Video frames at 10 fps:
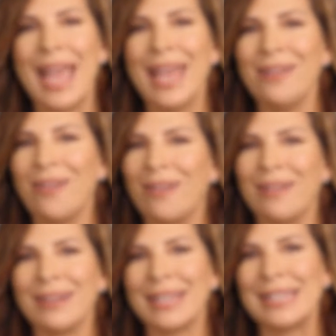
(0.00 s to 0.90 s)

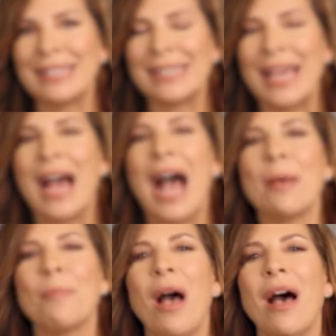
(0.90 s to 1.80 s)
NR is
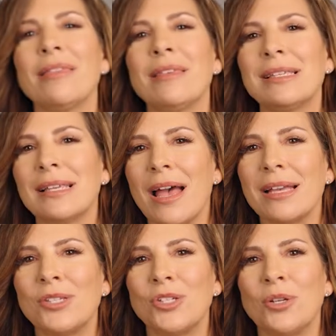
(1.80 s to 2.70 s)

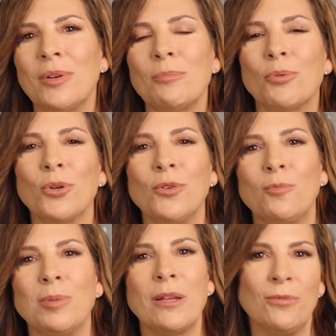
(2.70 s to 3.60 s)
hypothesized to
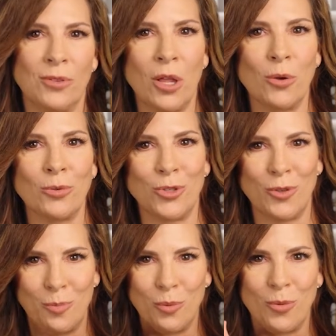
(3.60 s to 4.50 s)
improve blood flow
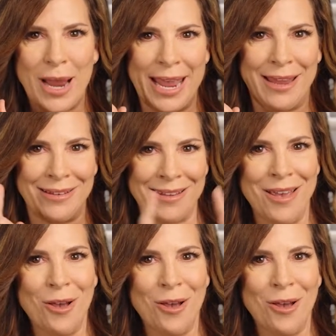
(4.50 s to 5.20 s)
to the brain,